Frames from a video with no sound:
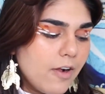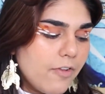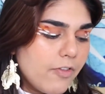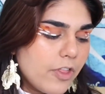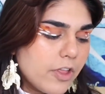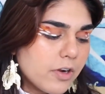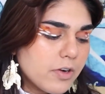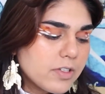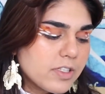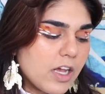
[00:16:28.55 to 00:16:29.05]

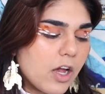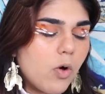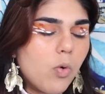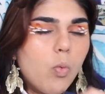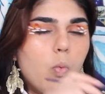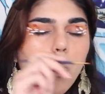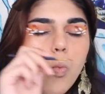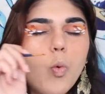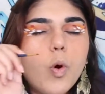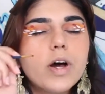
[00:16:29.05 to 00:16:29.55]
There's
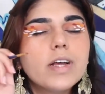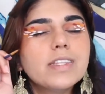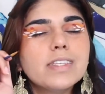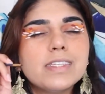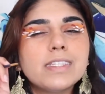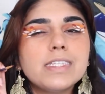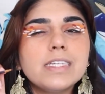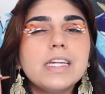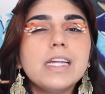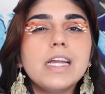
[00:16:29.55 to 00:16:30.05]
that one
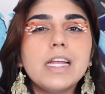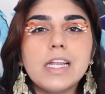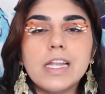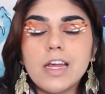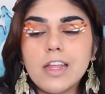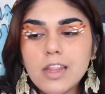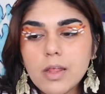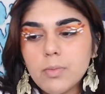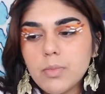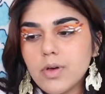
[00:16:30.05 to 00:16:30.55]
scene
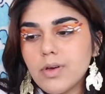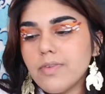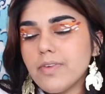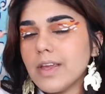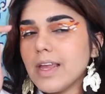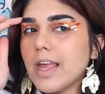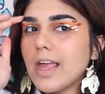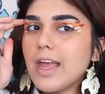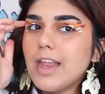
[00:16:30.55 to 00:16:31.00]
in the movie,